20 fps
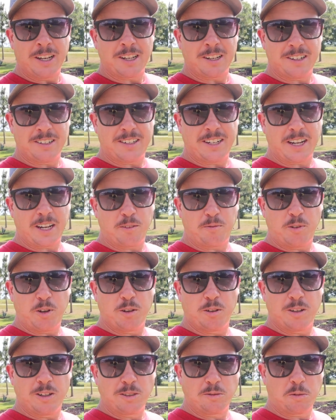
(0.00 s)
Going to take a few
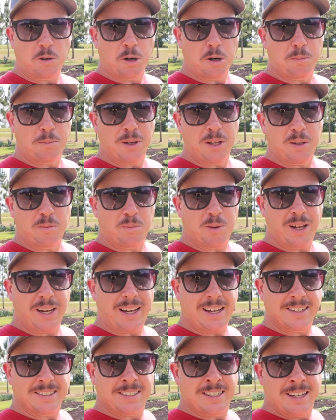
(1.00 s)
of those watermelon
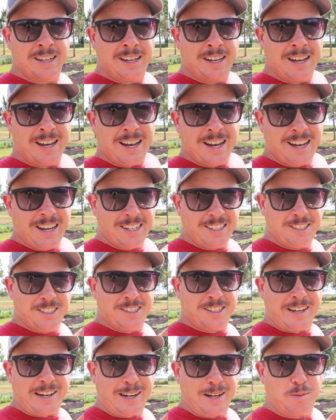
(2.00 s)
plants and
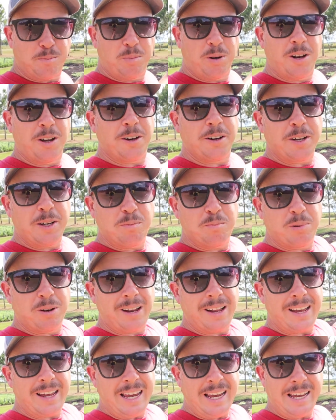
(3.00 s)
just kind of plug and
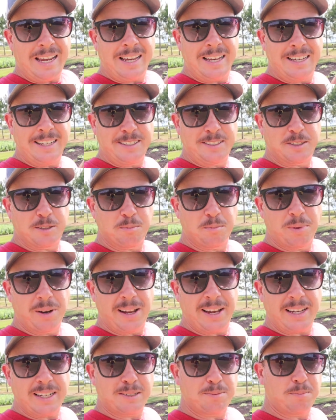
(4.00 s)
play in some
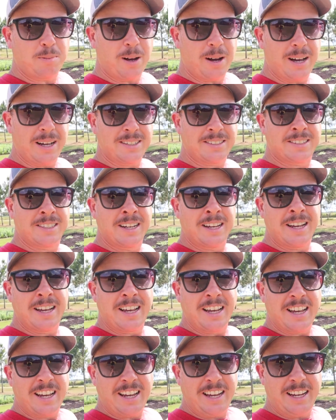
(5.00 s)
blank spots
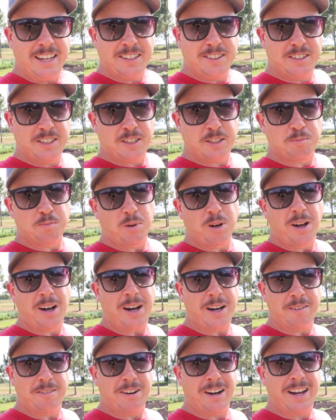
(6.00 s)
in this
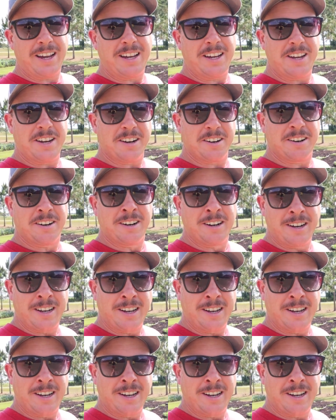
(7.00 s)
plot right here.